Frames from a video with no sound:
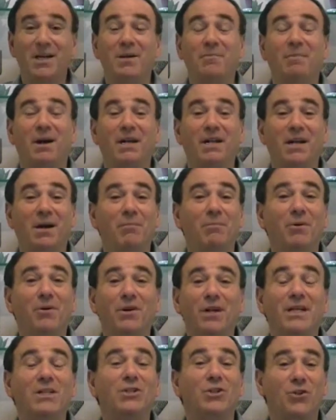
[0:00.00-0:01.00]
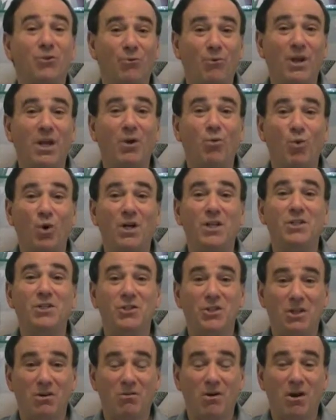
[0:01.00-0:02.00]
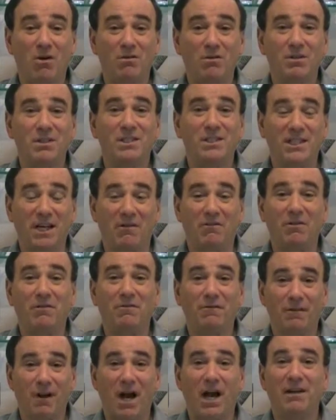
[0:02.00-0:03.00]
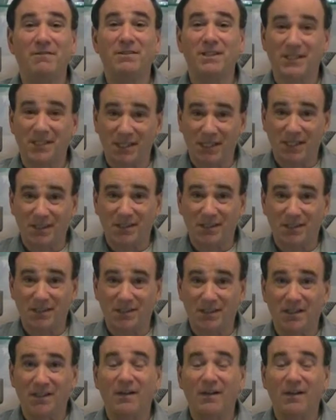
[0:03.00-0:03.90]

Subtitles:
My number is 310-756